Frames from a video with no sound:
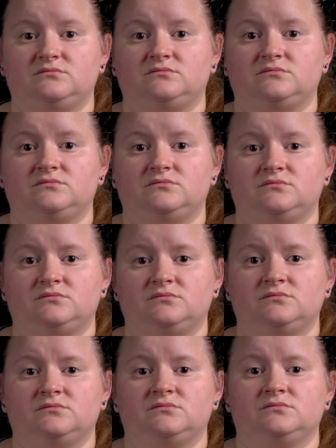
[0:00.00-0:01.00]

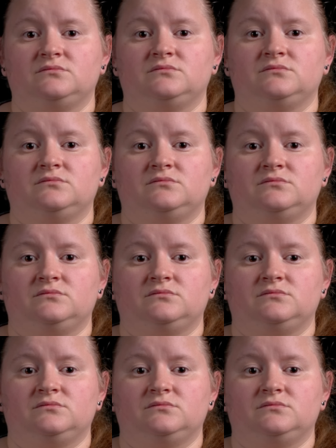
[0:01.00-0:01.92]
(silence)